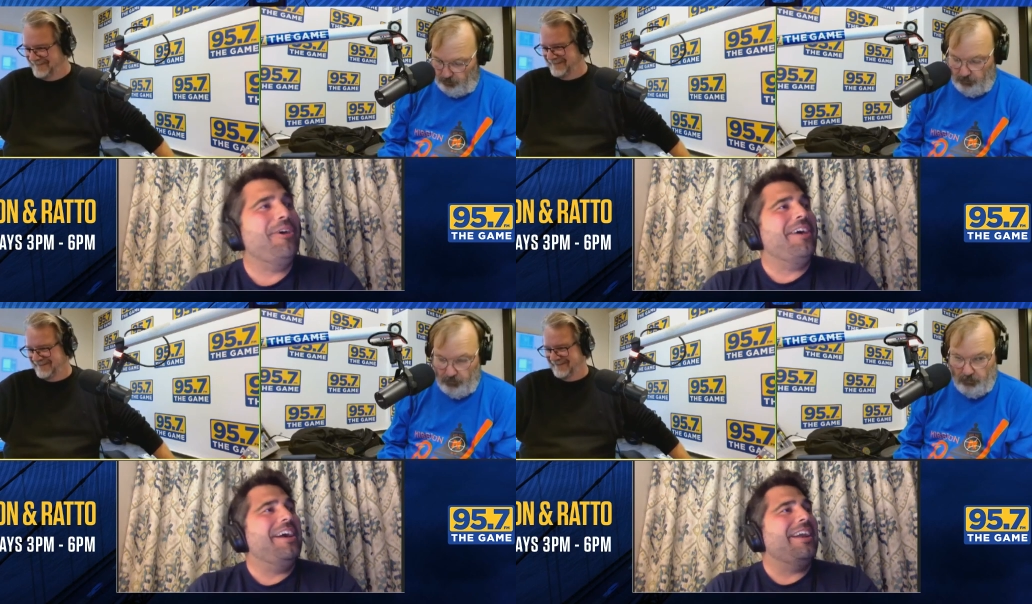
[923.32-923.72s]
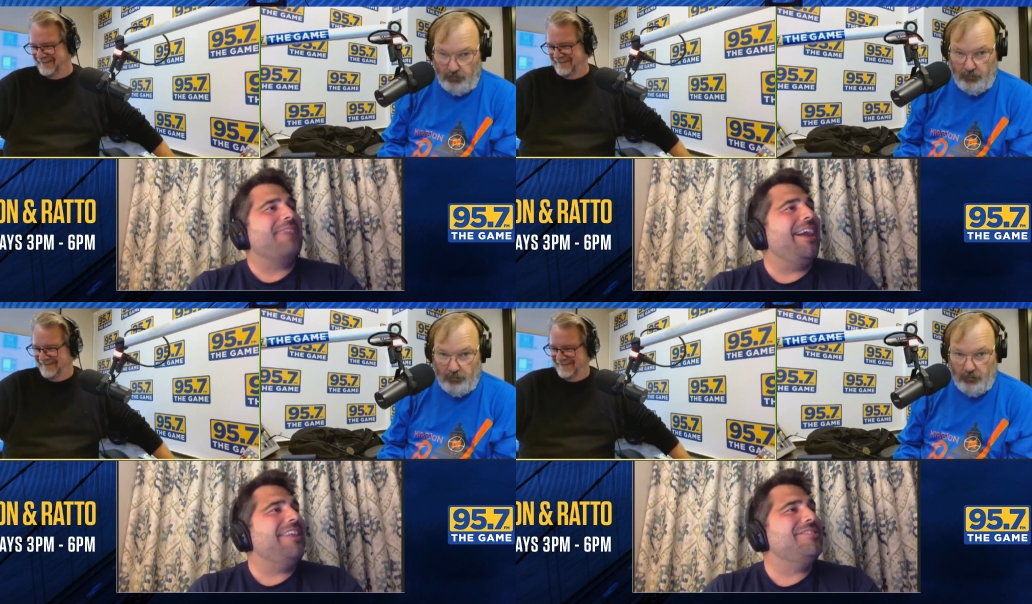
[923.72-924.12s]
Speaker 1: I will,
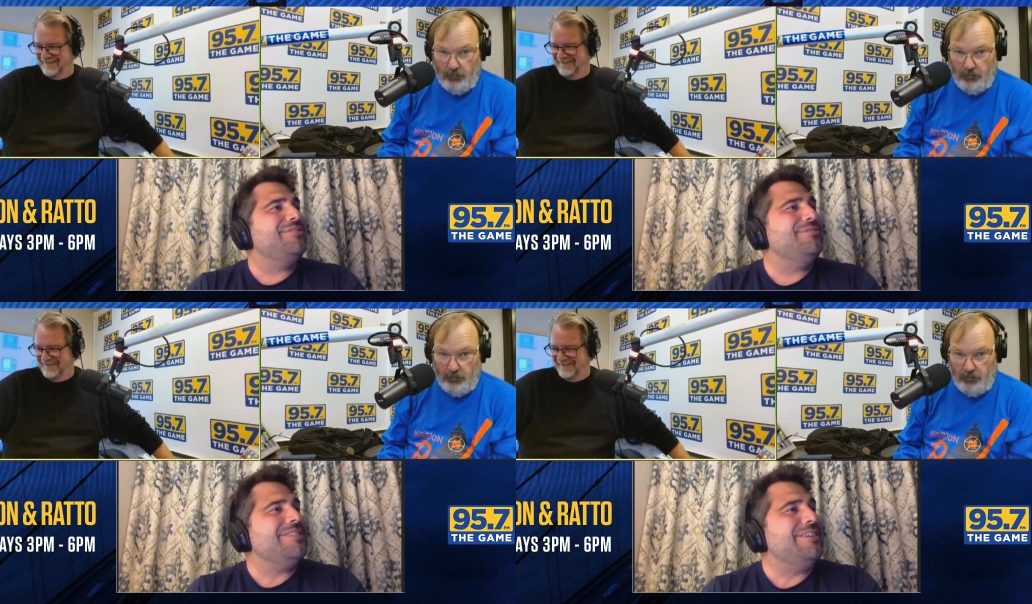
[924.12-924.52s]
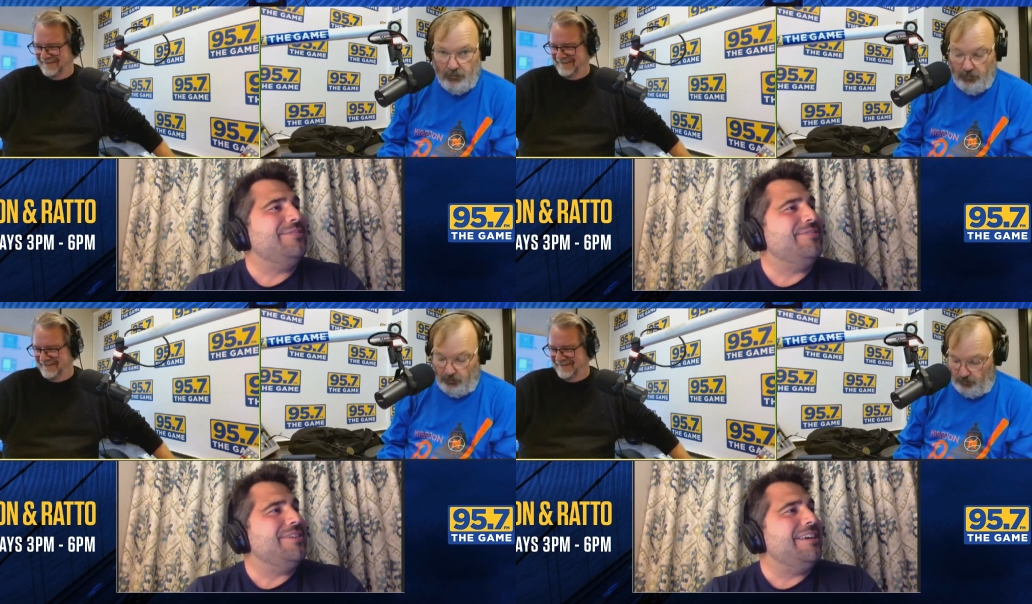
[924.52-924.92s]
and I've got to do
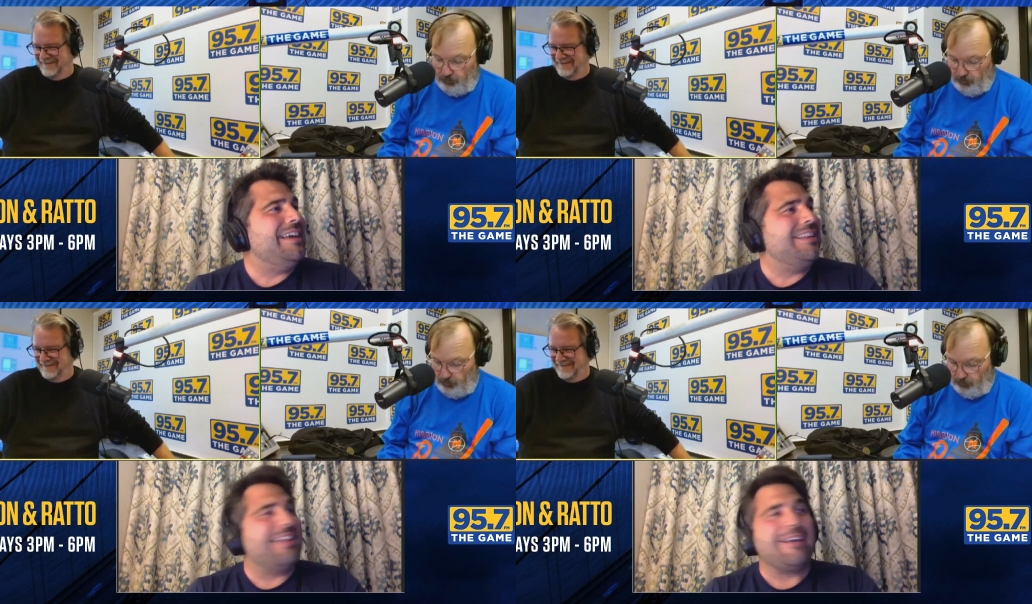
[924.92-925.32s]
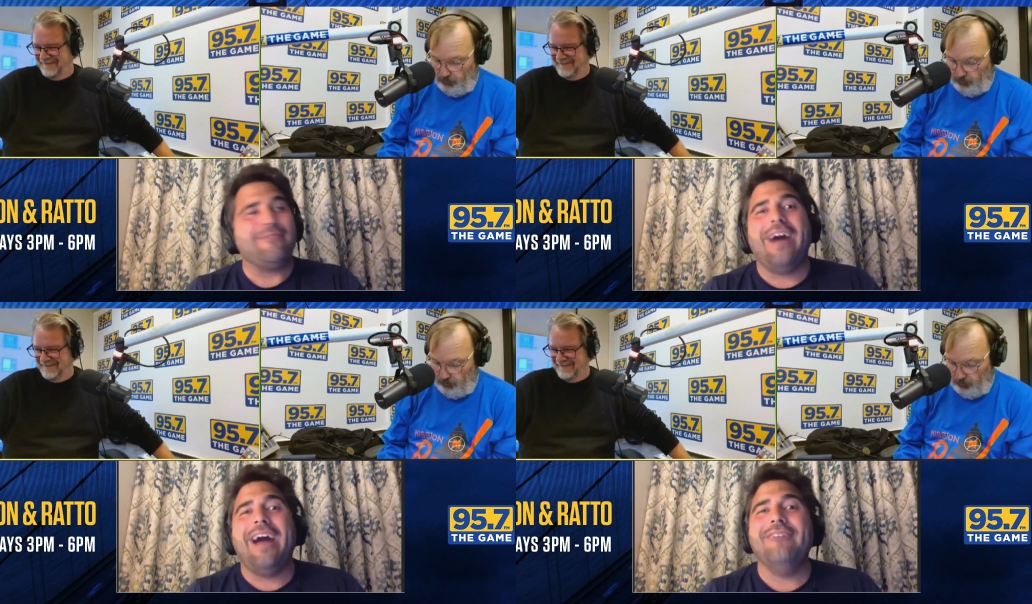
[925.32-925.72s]
TV at
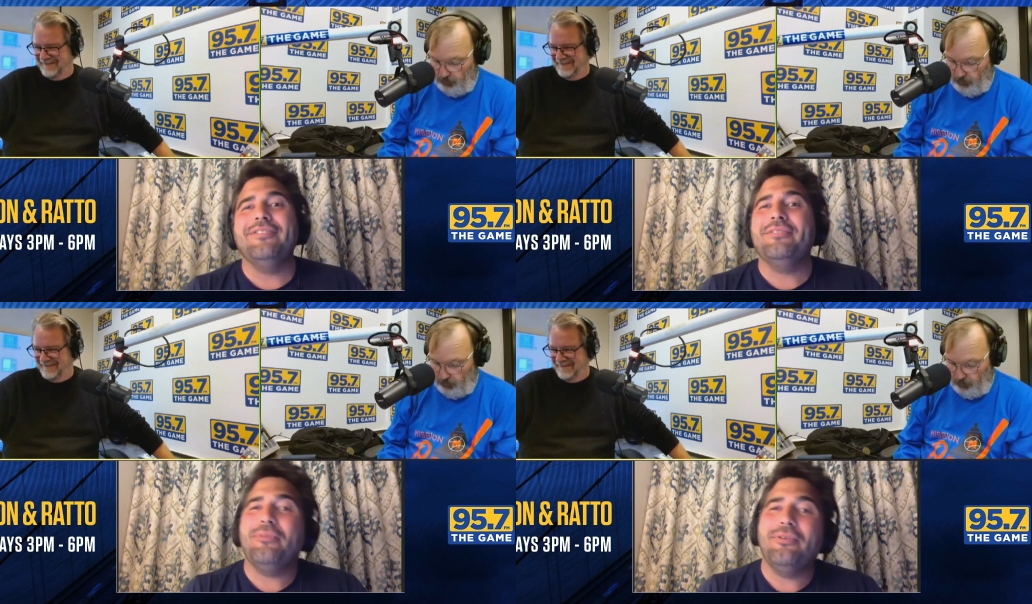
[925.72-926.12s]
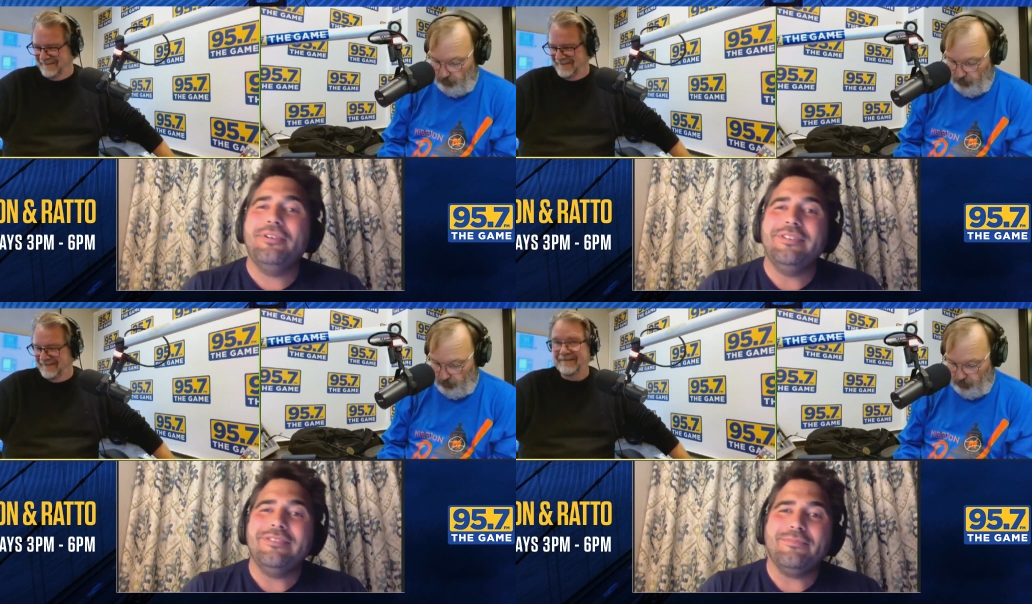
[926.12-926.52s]
like five in the
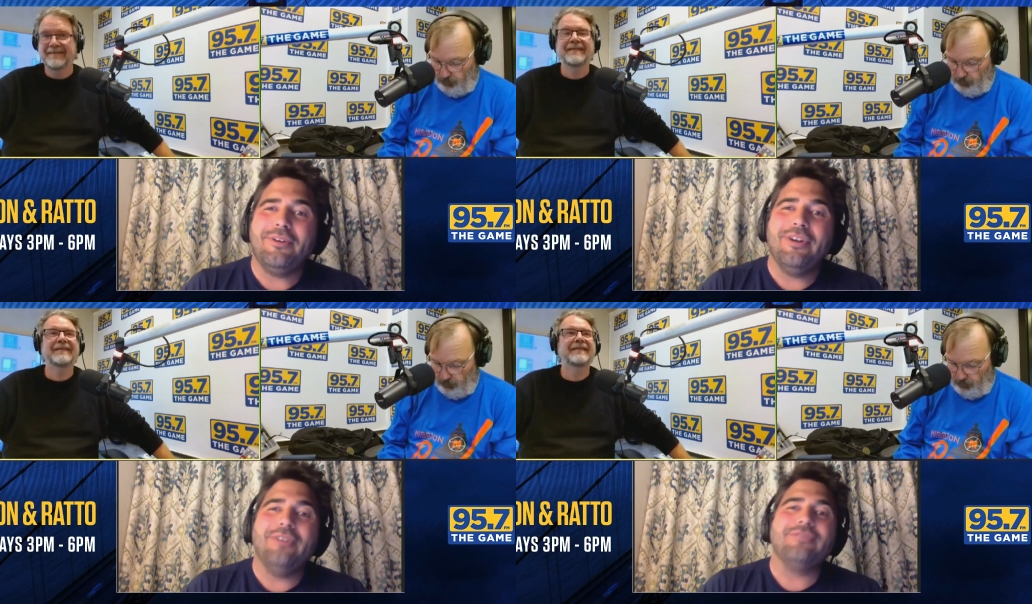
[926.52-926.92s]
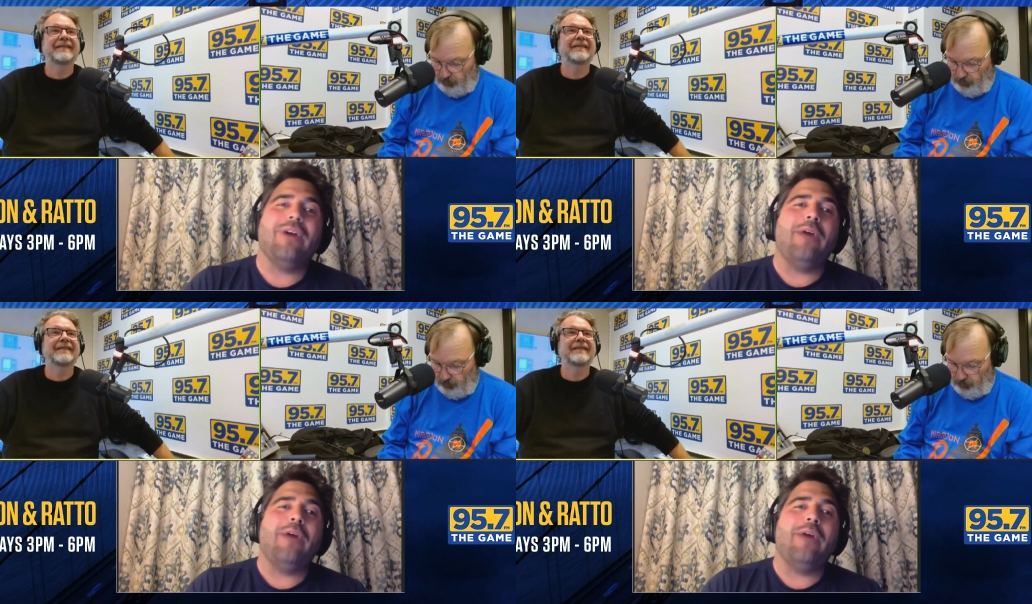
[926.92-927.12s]
morning tomorrow,